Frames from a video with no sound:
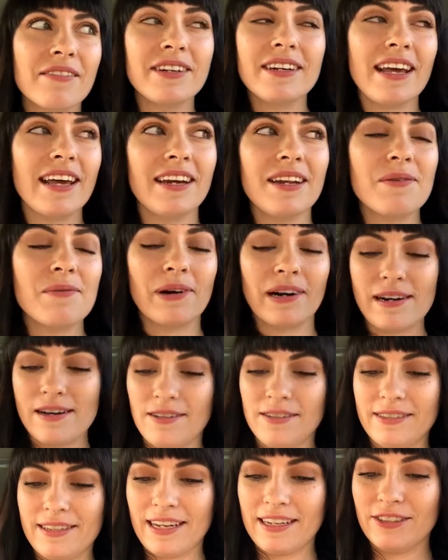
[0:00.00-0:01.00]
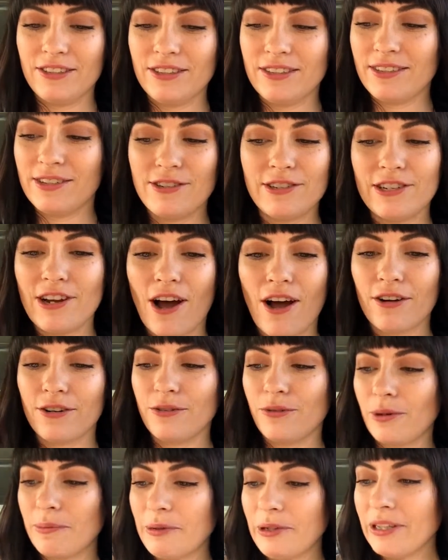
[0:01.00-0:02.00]
anywhere else, I just talk
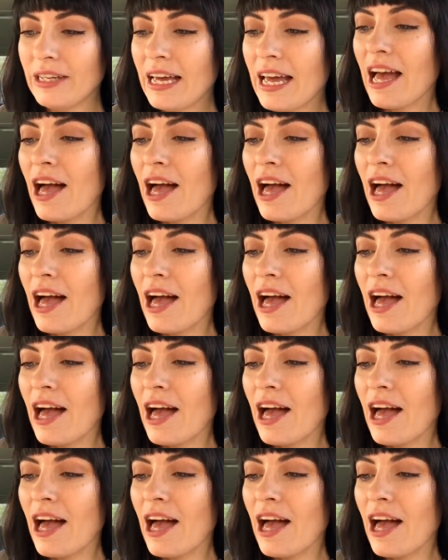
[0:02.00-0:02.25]
normal.